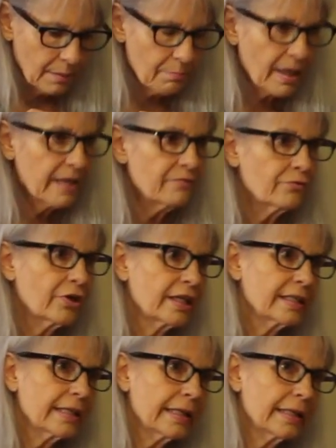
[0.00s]
My
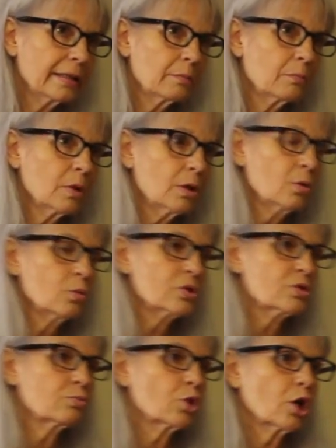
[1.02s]
friend Kim
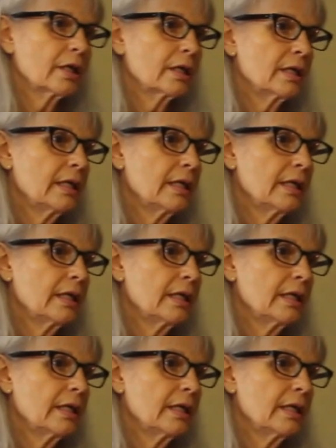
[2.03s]
was brought in.